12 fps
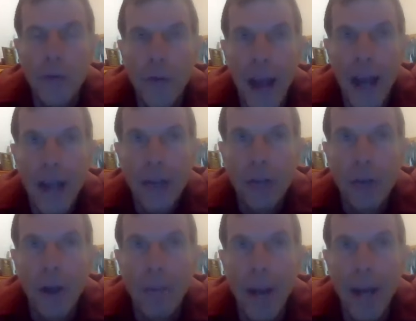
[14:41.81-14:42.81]
facts
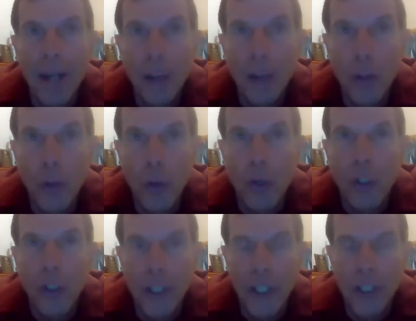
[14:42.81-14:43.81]
about your
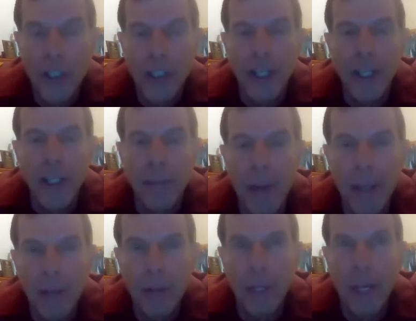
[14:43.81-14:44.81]
condition in a
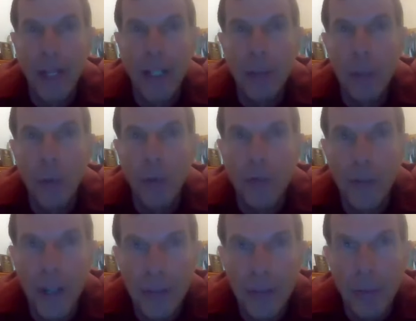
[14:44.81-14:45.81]
better light, a more
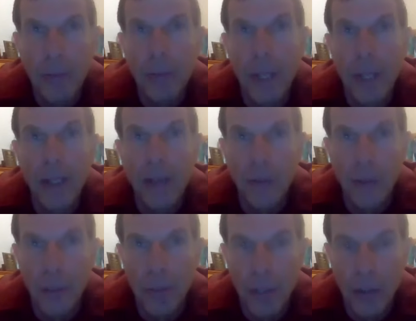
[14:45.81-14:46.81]
favorable light for
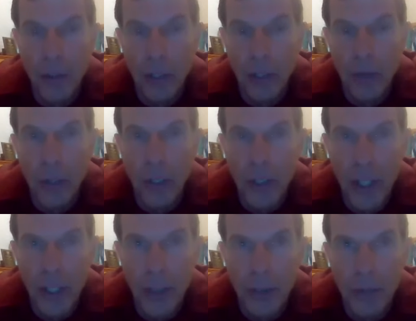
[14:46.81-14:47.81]
the administrative law
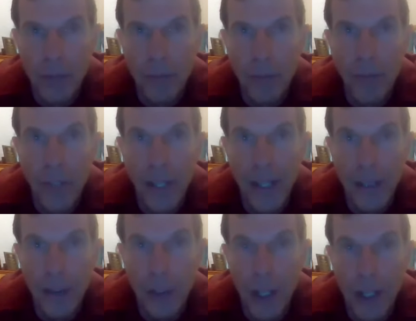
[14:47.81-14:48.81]
judge, for the
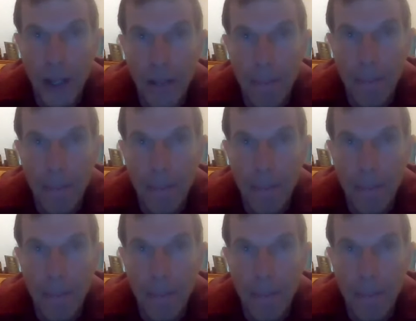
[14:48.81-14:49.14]
ALJ.